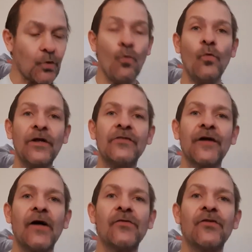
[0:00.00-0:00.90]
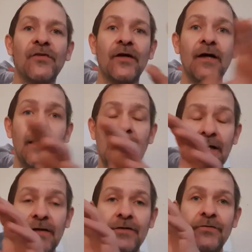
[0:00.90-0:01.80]
what it does is it
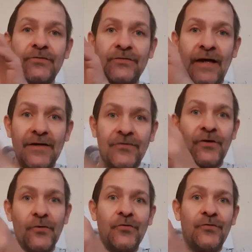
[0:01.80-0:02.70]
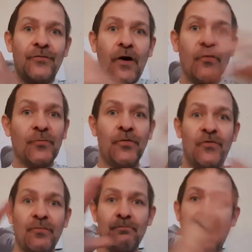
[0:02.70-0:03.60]
takes those files, puts
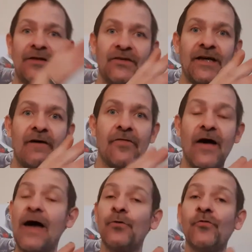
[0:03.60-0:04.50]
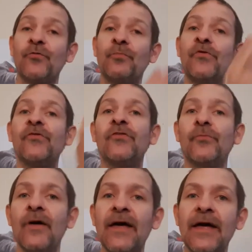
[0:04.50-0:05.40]
them back together, and also puts
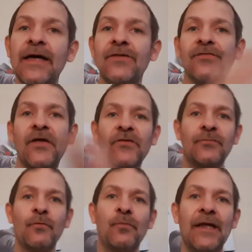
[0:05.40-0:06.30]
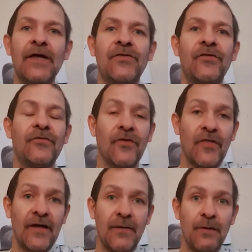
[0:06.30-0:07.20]
them in sensible places so that
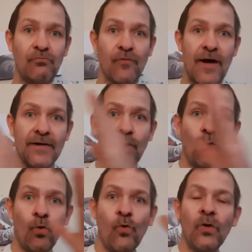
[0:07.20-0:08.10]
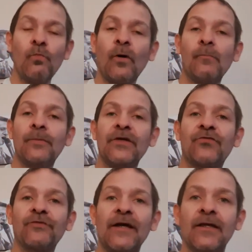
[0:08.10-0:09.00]
they can be read all in one big
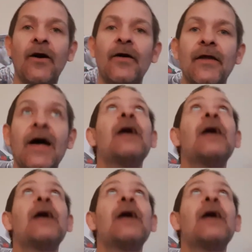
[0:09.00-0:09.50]
straight line,